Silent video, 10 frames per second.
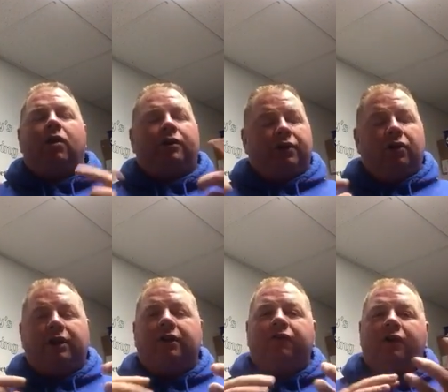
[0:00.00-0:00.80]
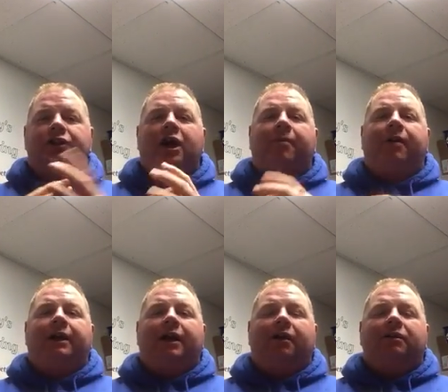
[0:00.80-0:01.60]
Well, you're looking for a job
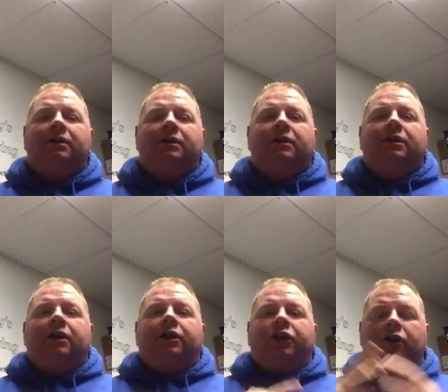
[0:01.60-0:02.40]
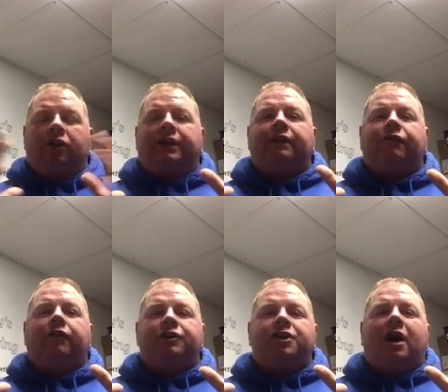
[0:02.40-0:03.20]
right now you're looking
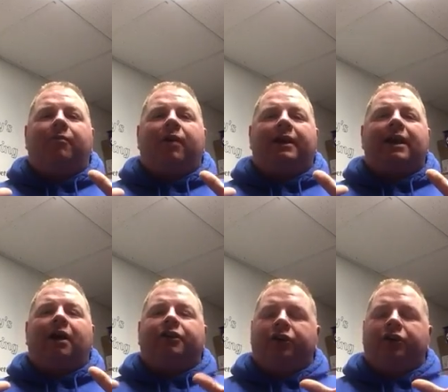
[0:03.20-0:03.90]
for a job right now.